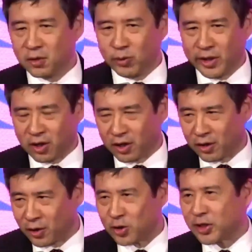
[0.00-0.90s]
We are
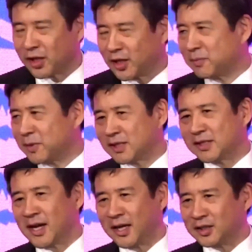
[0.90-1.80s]
urging governments
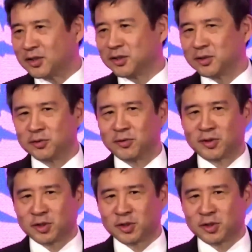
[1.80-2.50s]
not to